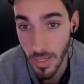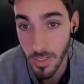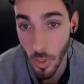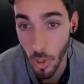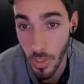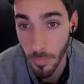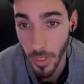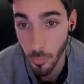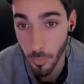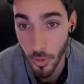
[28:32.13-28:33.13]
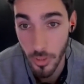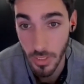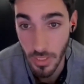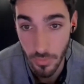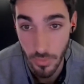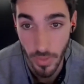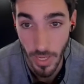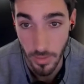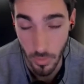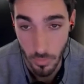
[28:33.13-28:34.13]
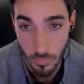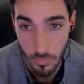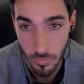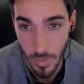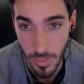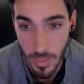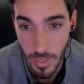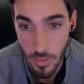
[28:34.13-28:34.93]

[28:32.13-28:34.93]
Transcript: it's all about perceived value, right?